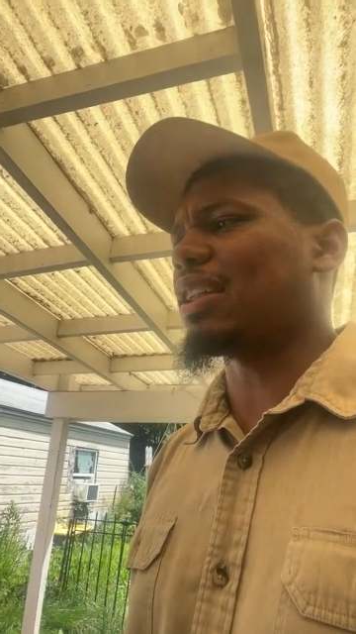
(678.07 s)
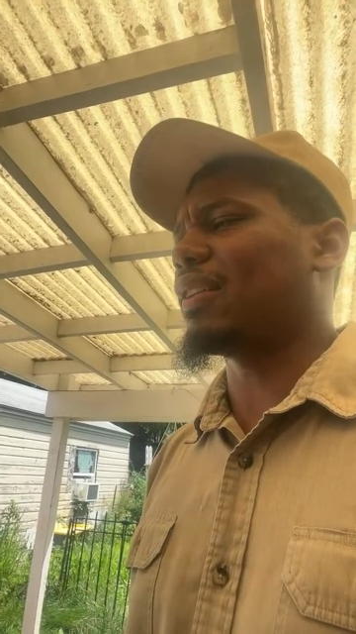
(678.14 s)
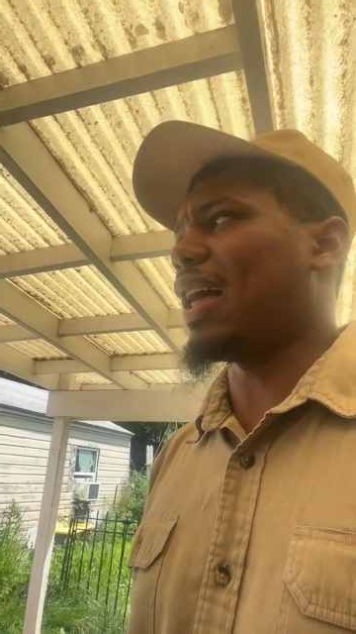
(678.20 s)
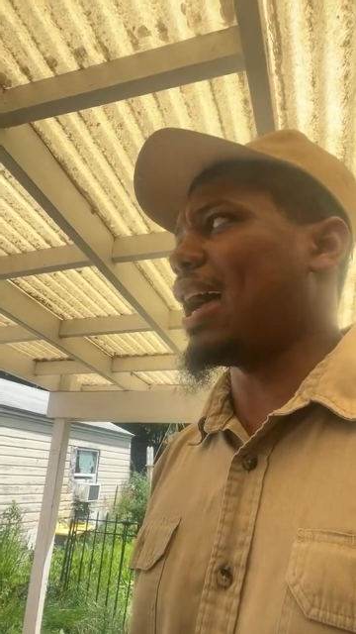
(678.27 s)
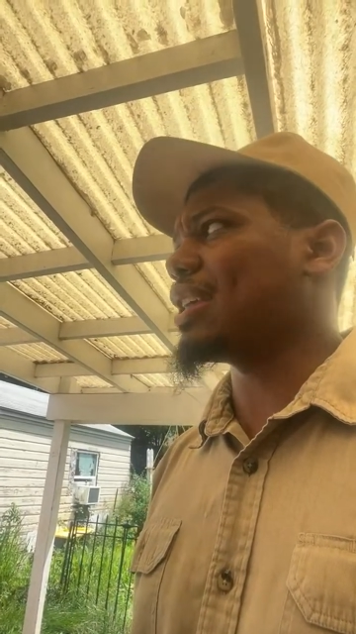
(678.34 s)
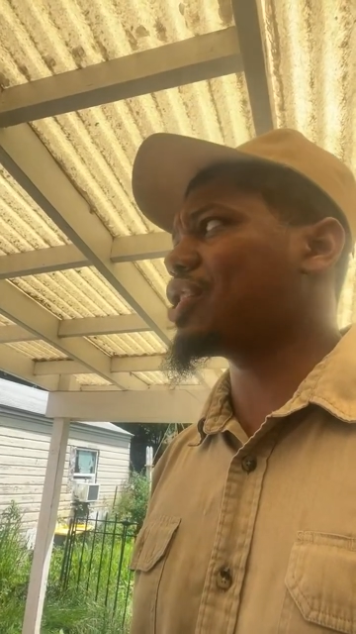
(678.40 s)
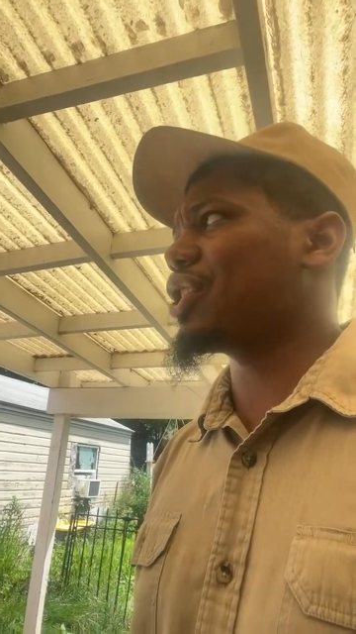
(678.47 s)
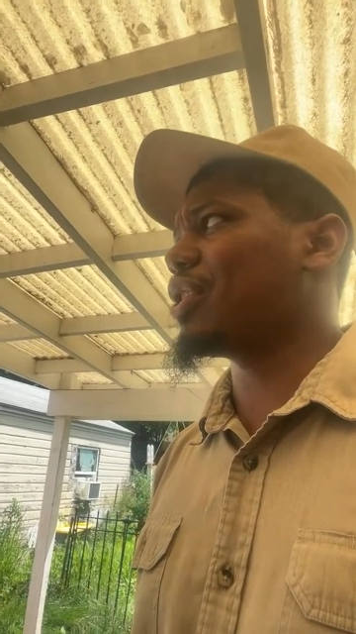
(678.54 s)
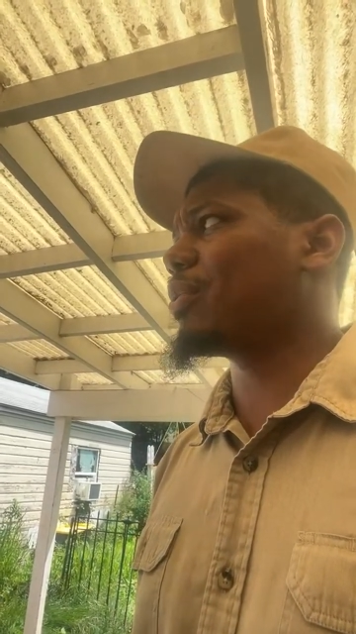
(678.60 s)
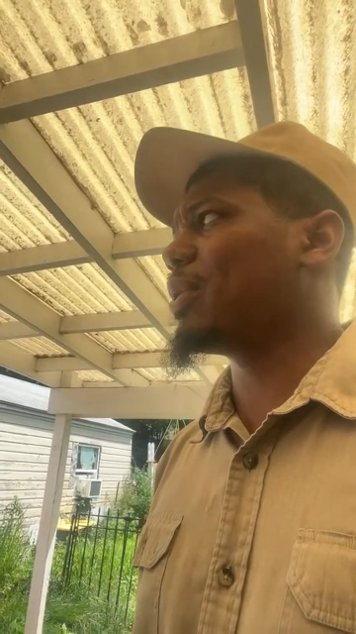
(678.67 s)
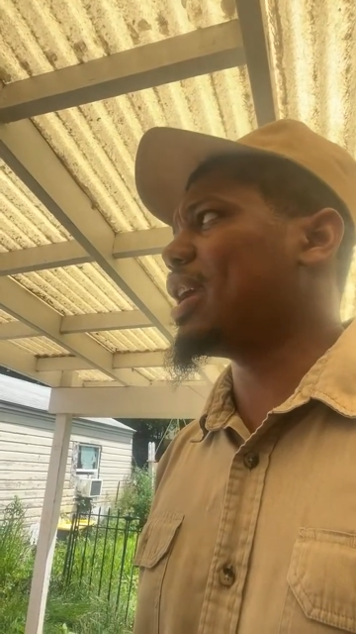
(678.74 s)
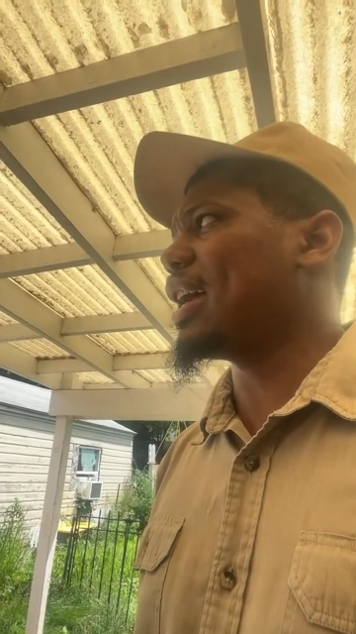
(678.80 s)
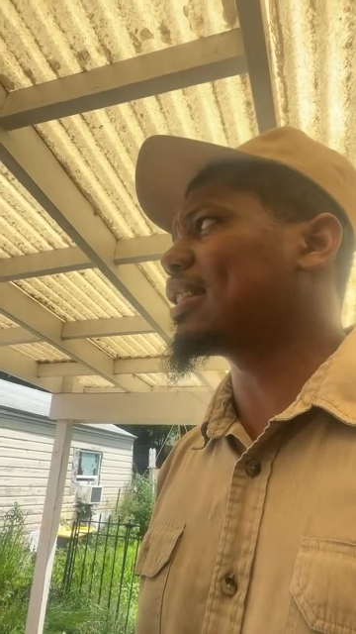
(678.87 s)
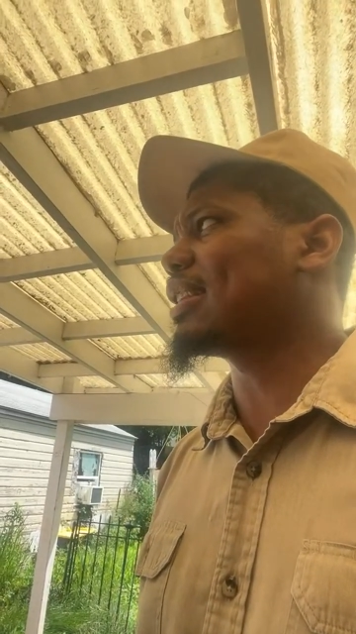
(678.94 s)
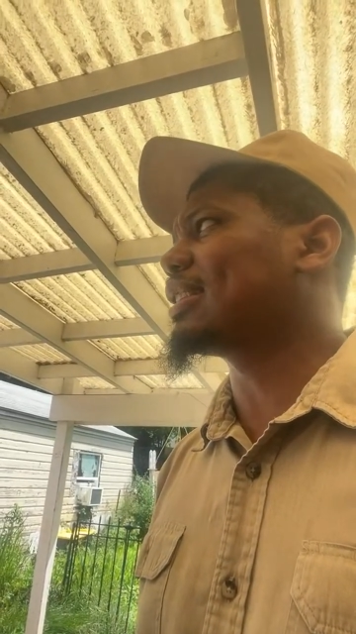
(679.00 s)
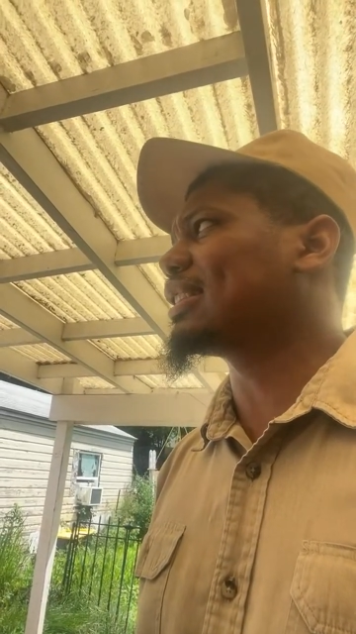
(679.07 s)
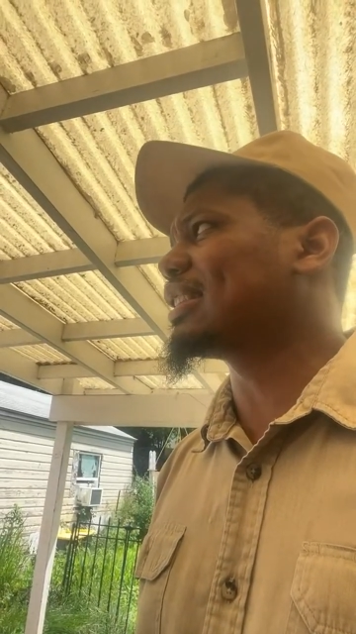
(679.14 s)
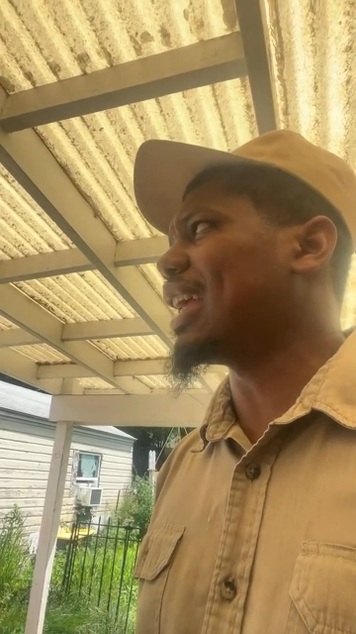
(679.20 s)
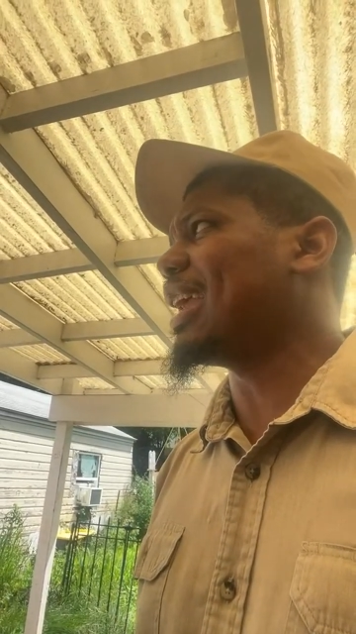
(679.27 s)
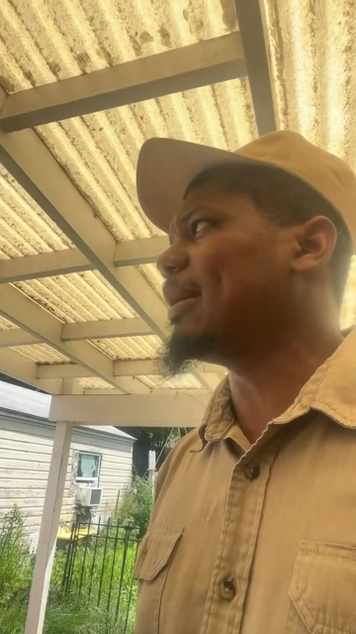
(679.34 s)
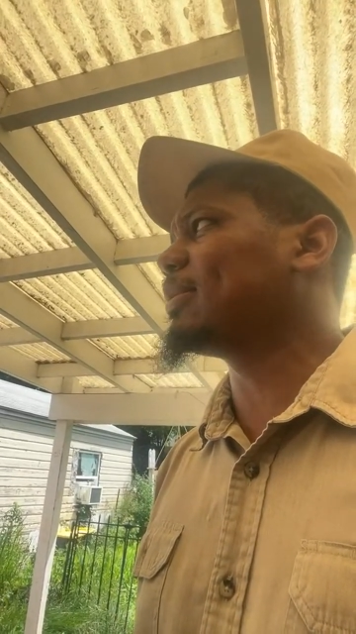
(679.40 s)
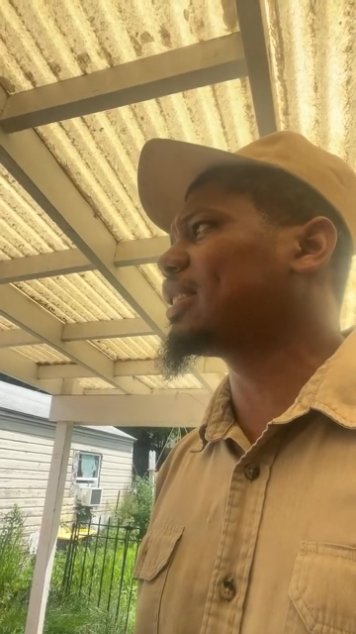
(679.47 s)
last year we had the
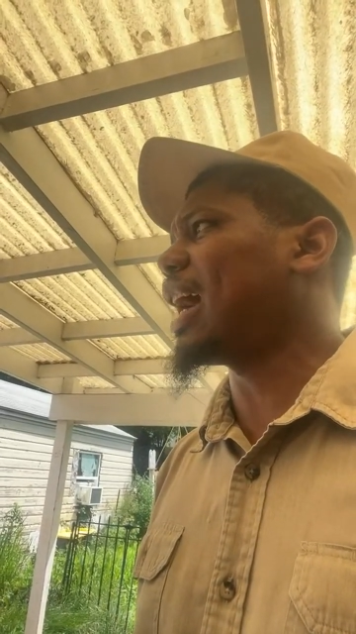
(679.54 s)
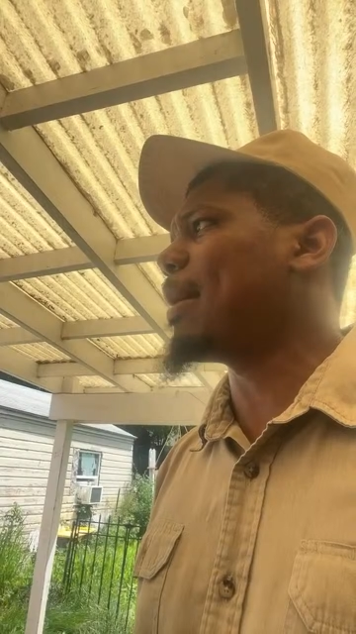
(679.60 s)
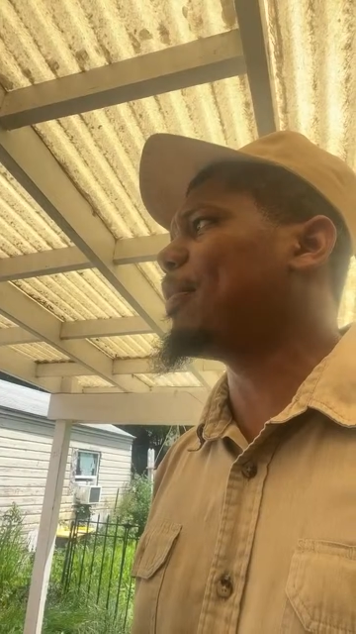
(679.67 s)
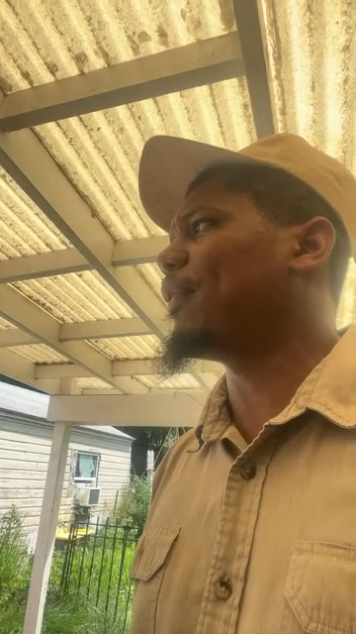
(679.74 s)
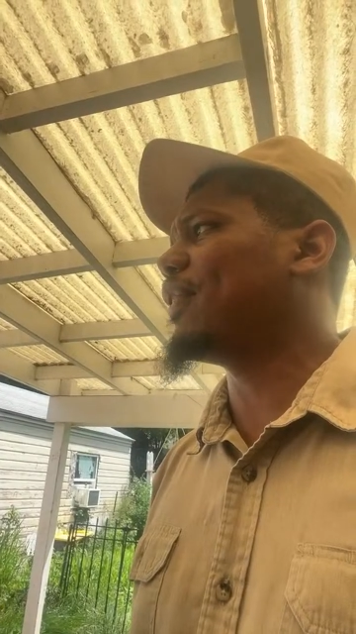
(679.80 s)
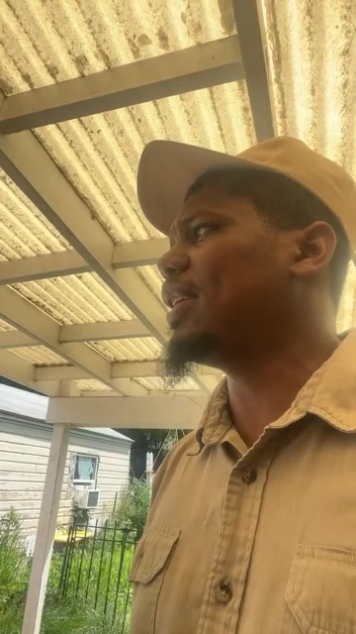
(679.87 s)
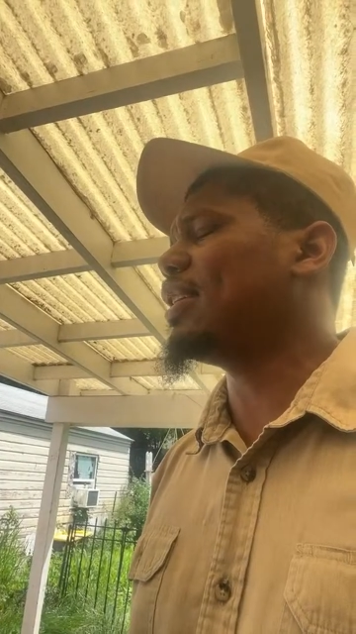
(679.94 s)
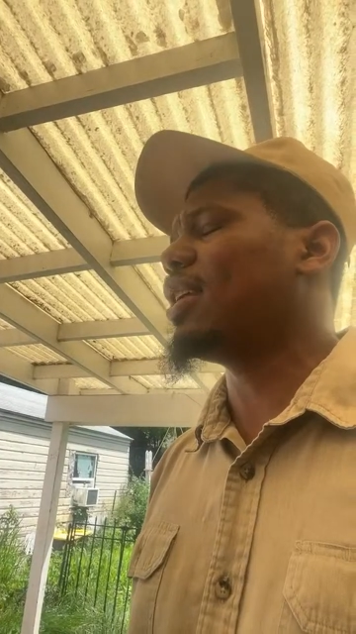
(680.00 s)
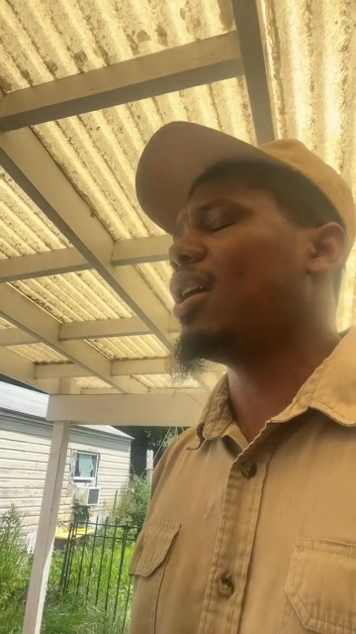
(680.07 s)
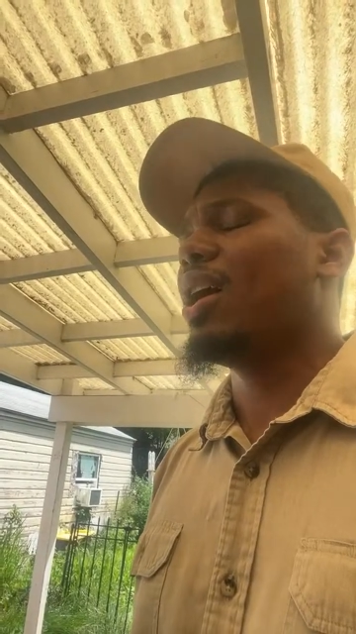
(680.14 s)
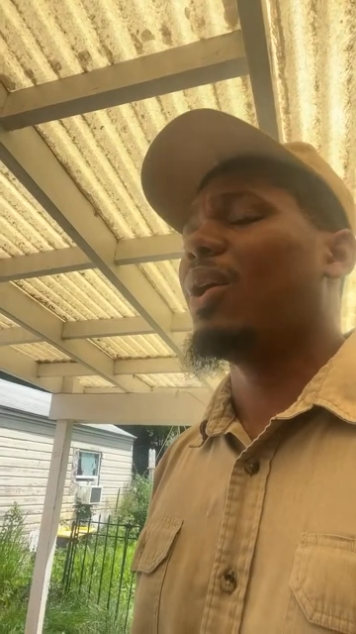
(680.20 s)
same type of heat.